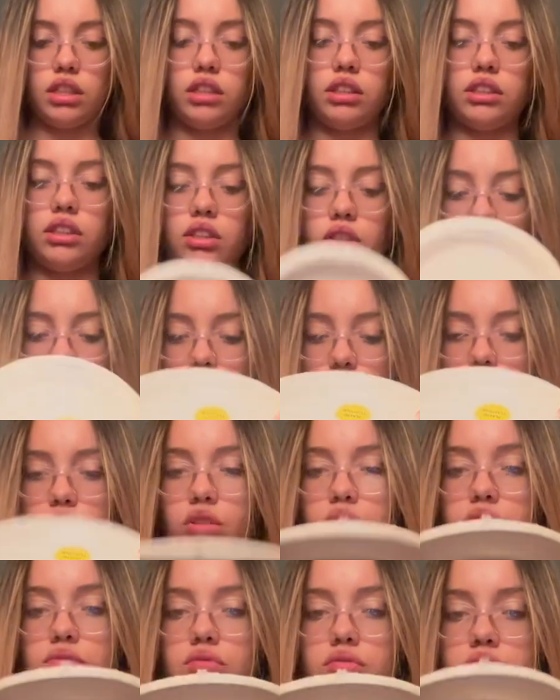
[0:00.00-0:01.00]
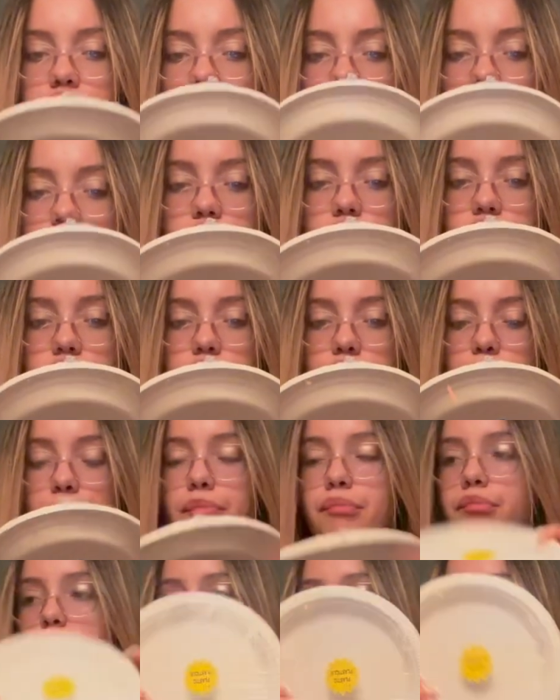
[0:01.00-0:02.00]
little
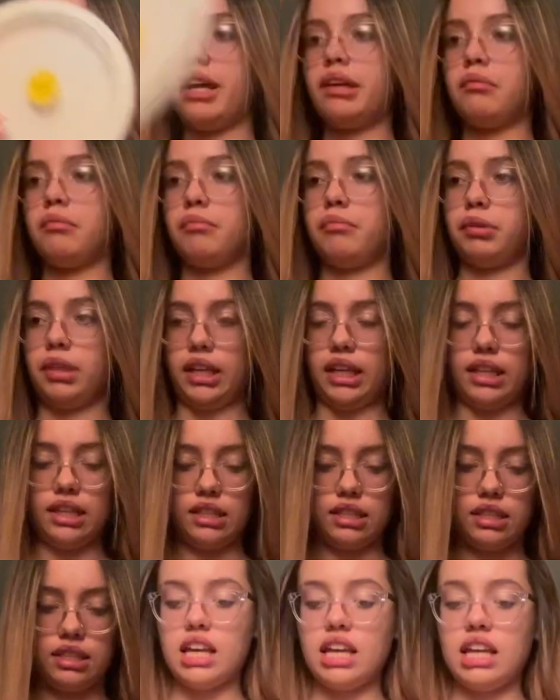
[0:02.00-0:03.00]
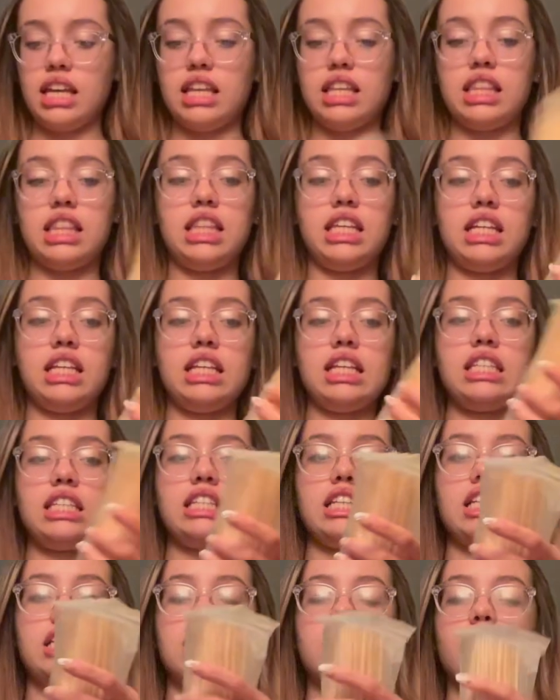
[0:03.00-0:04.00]
white plates. This
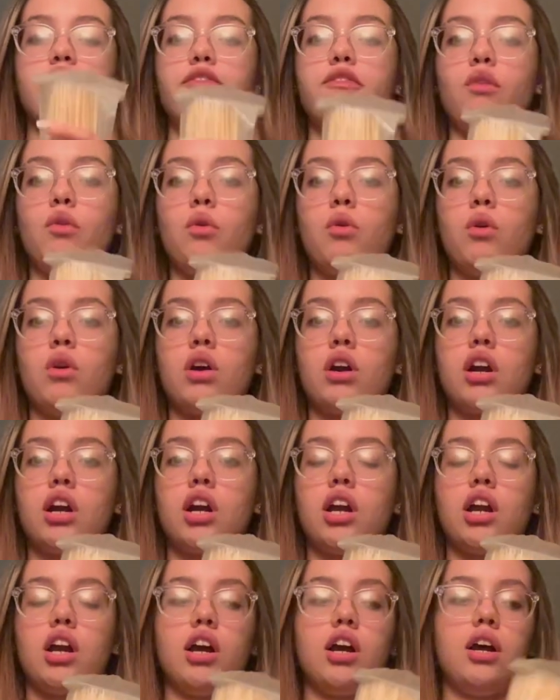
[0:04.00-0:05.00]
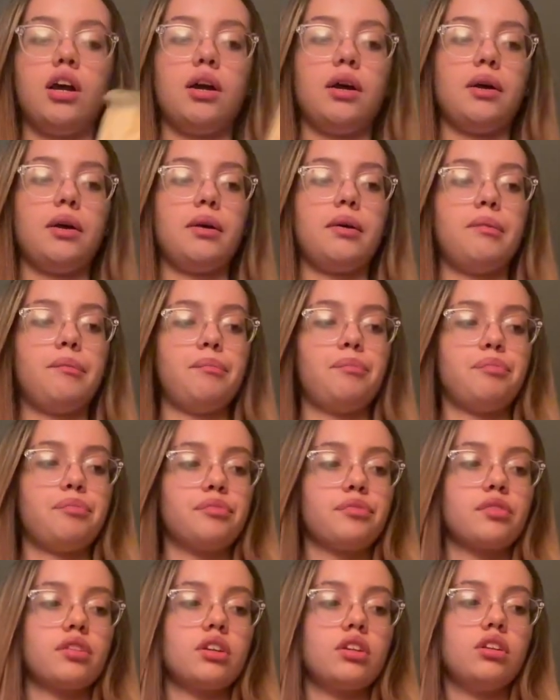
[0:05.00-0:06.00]
is for um,
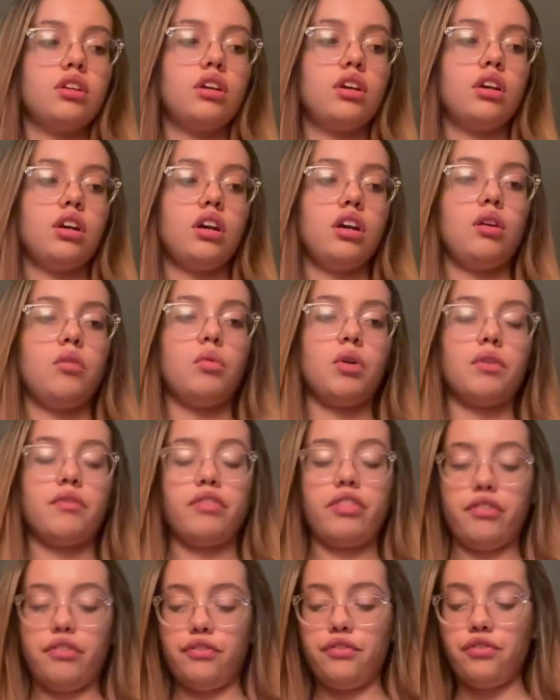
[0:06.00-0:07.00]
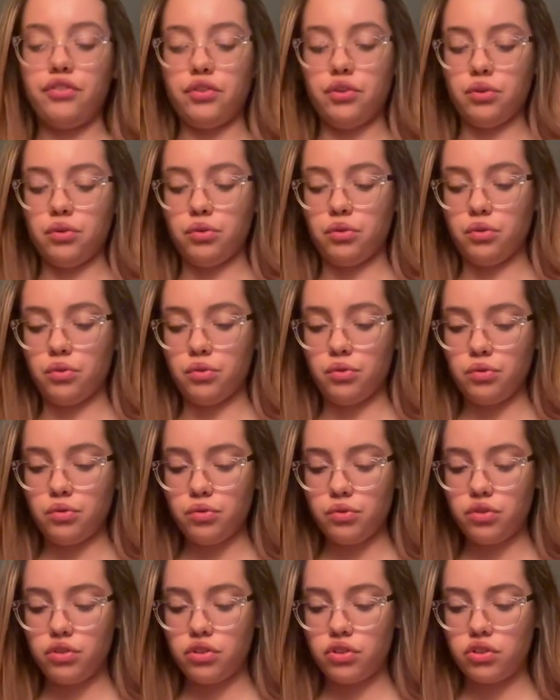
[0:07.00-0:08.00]
one of the
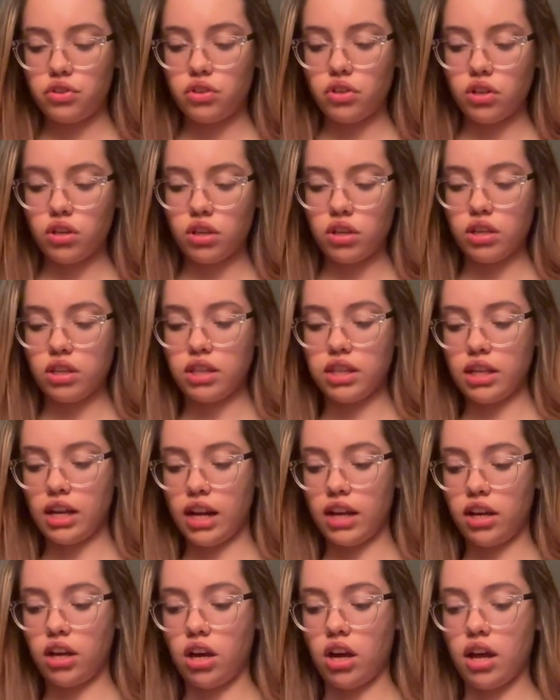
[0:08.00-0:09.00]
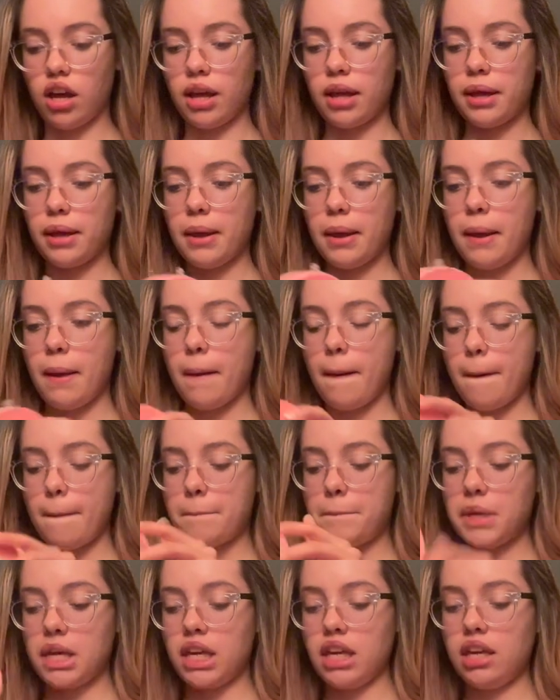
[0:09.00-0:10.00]
foods. Then I got
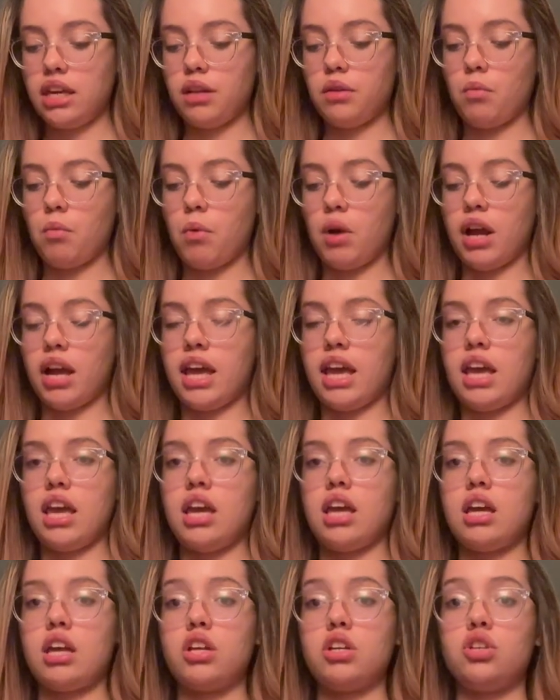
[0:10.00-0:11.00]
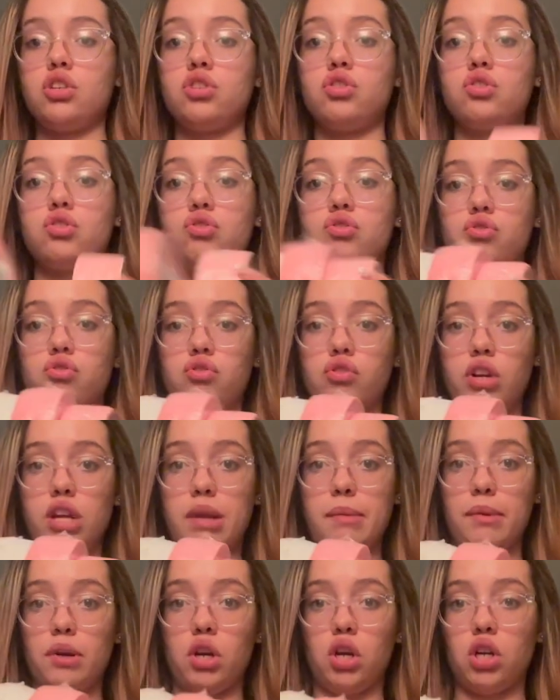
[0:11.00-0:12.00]
pink and white
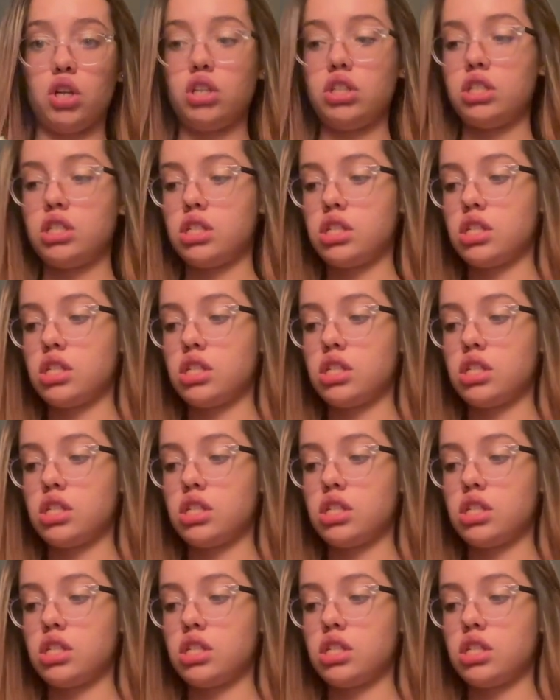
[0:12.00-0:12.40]
streamers,